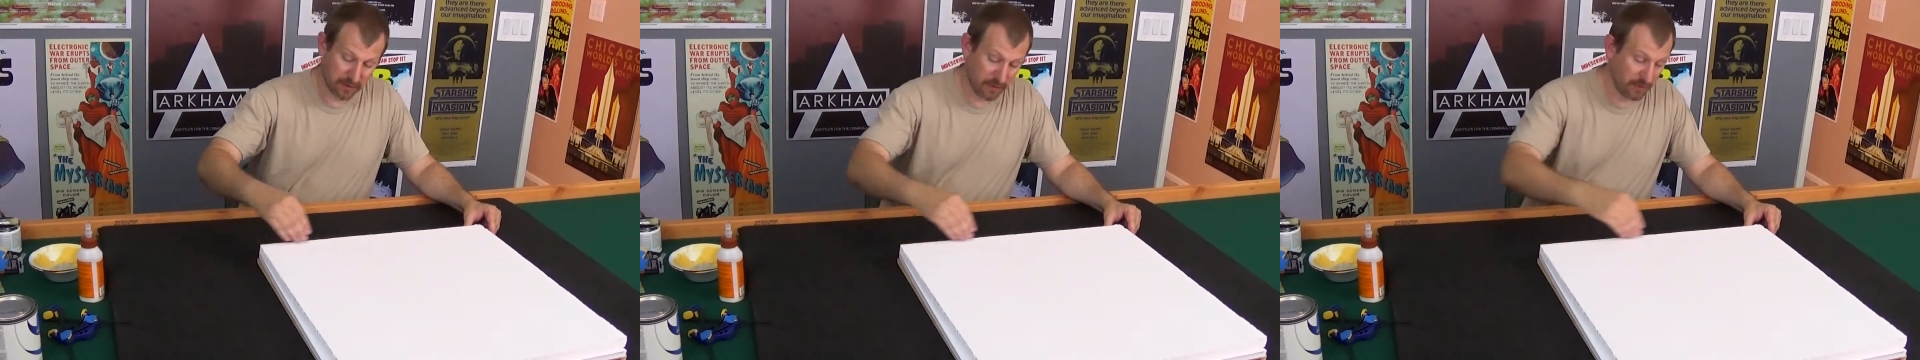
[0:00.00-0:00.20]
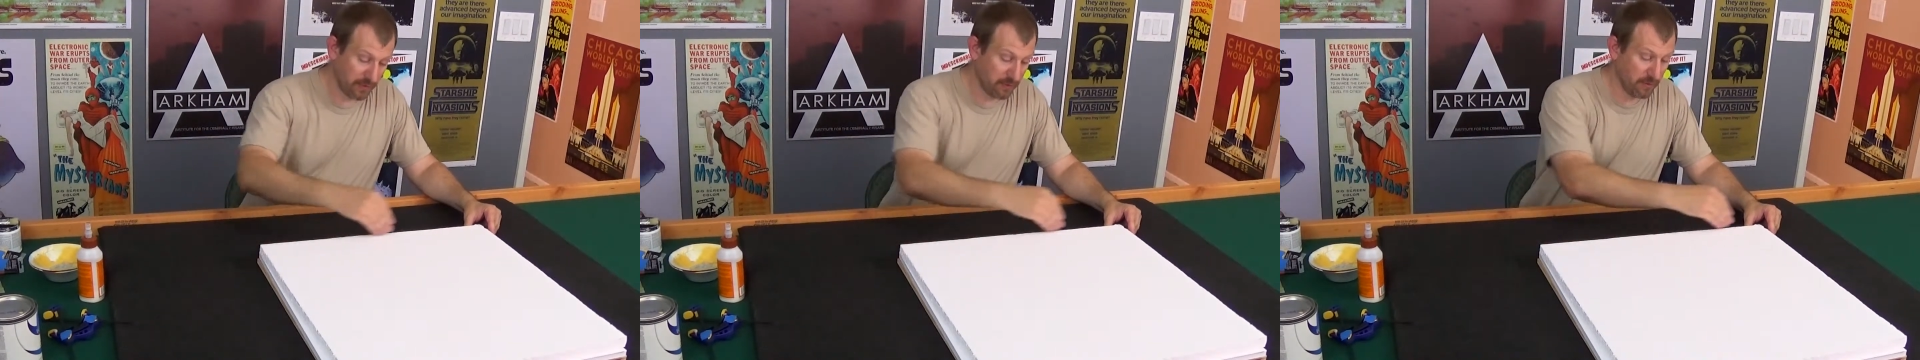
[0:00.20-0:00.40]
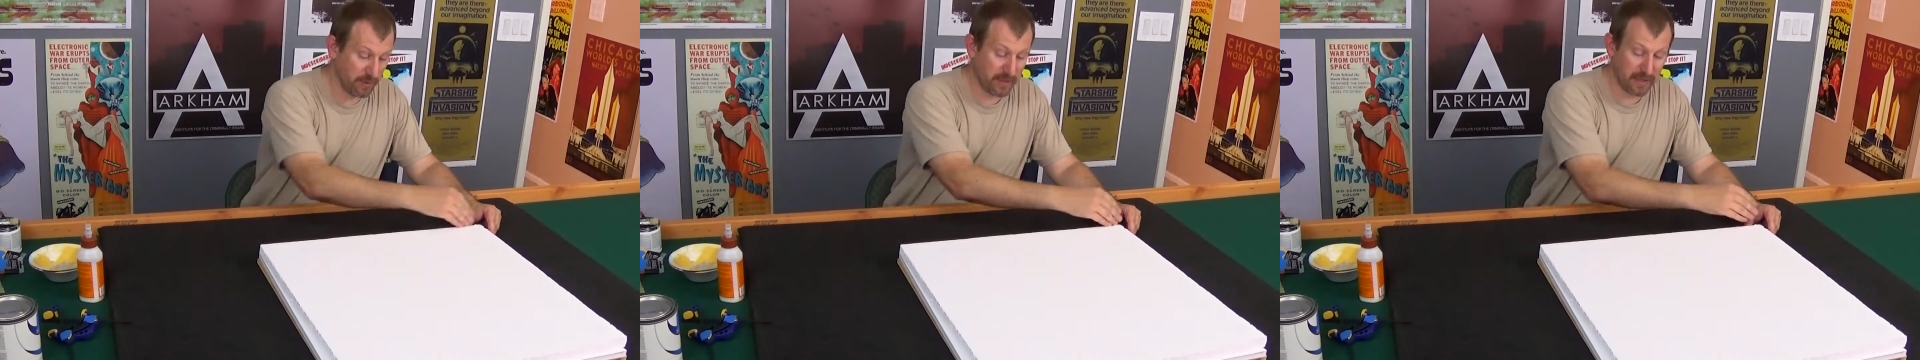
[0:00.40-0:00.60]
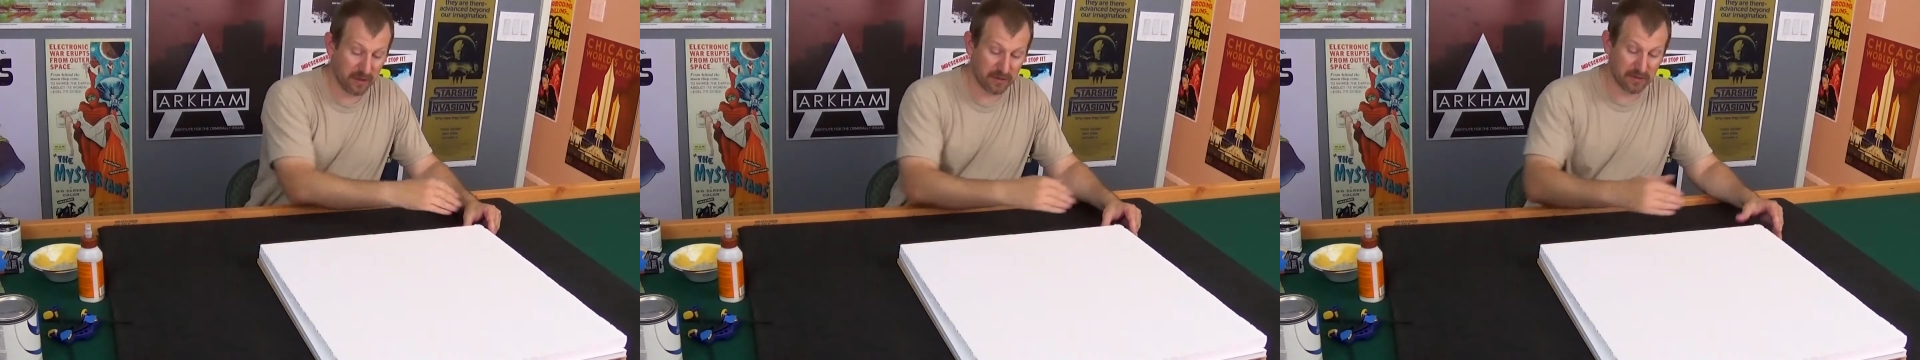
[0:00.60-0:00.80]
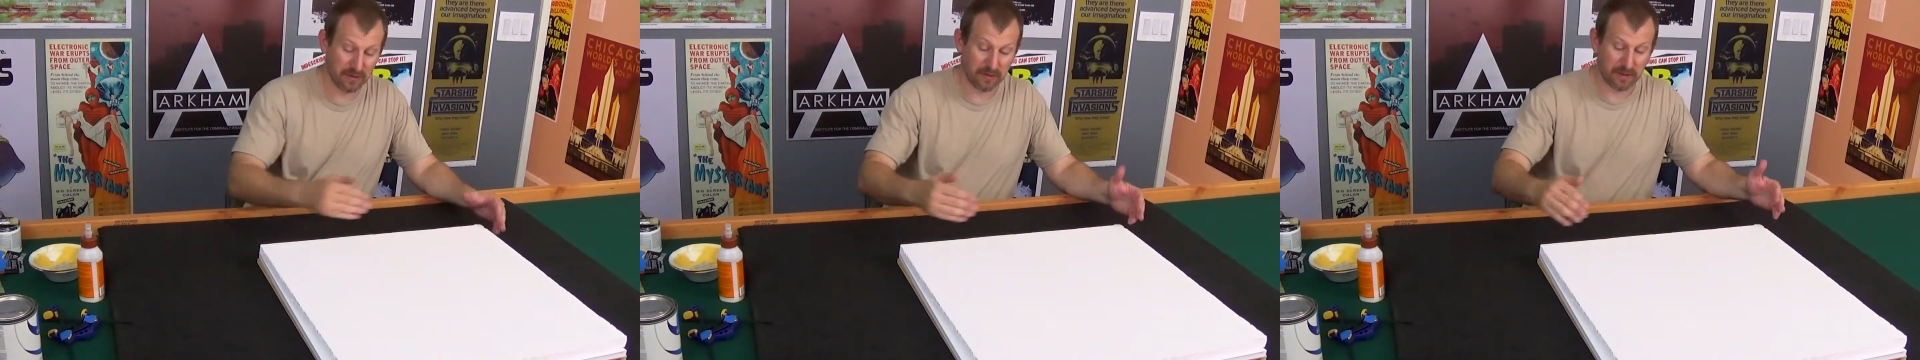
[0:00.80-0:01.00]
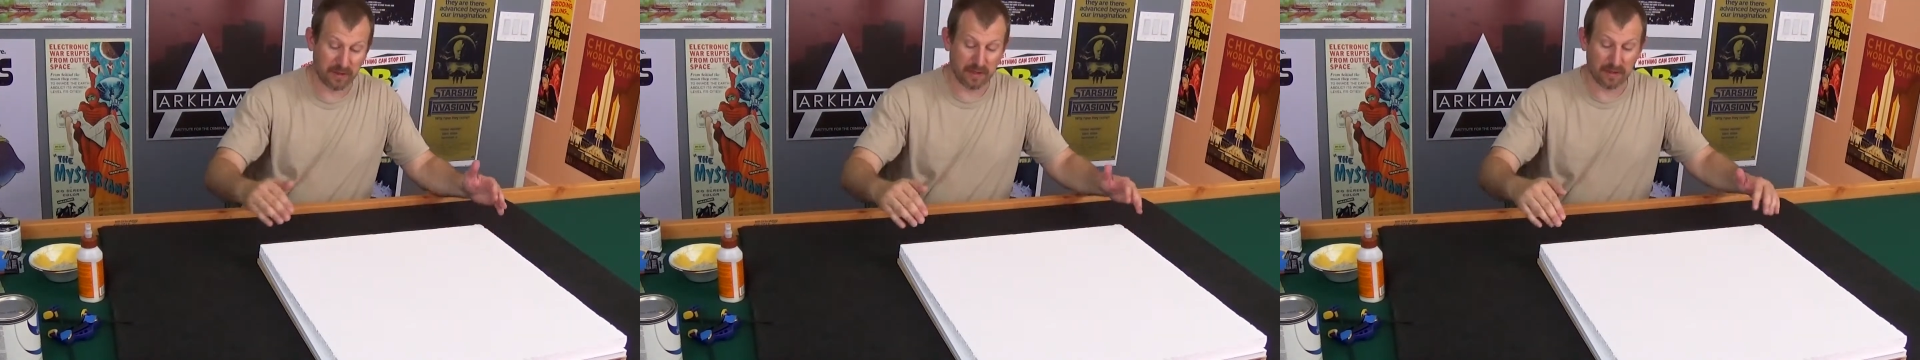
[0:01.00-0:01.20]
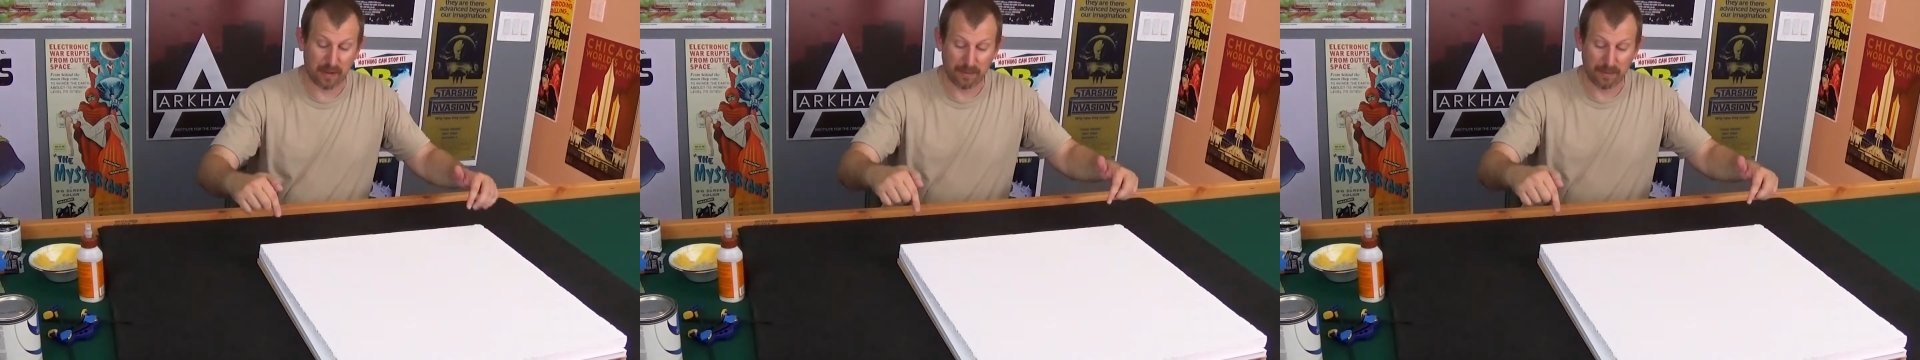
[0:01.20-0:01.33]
go through here so that